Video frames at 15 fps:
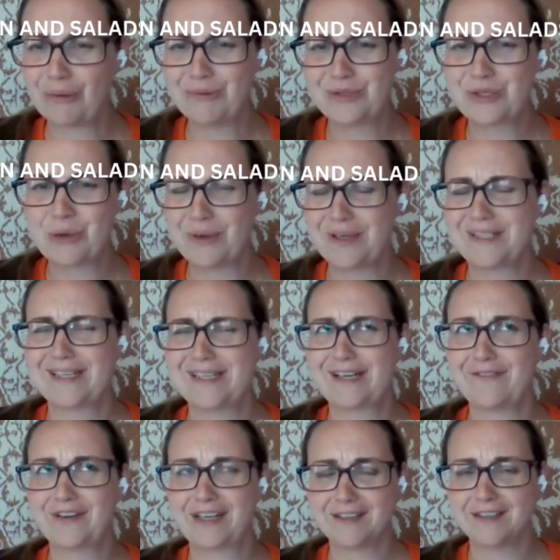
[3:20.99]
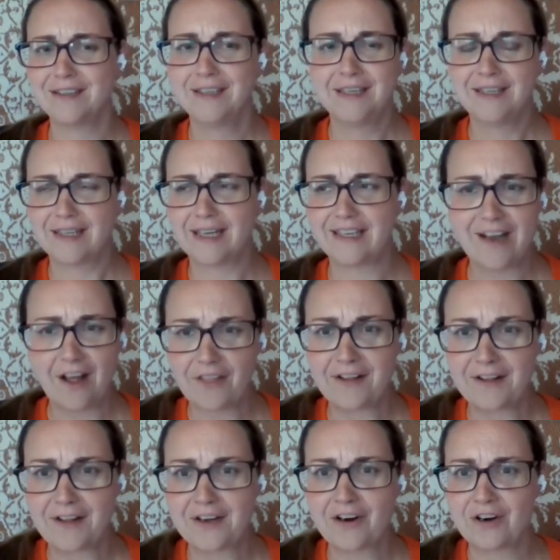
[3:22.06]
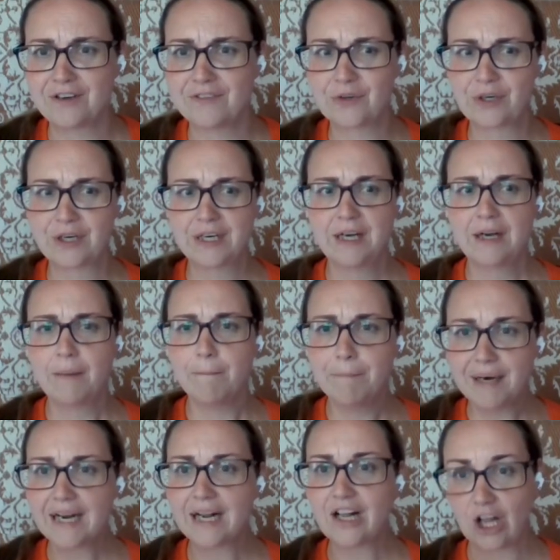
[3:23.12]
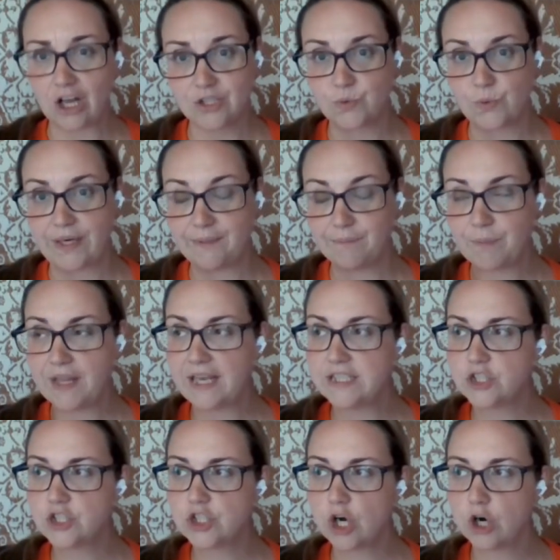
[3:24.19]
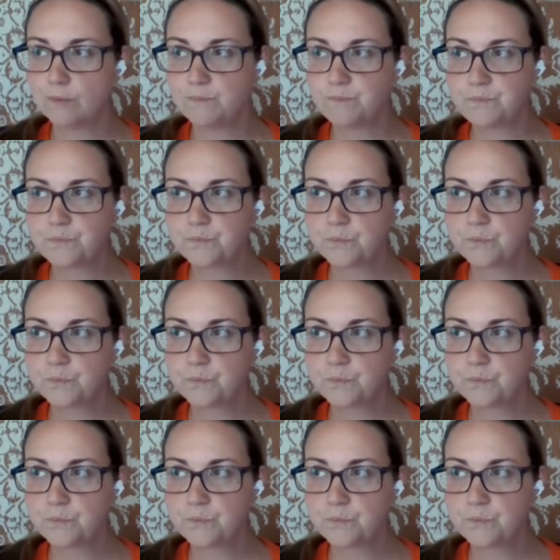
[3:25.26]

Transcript: It was so insignificant, like nothing like carnivore, but I lost weight. And so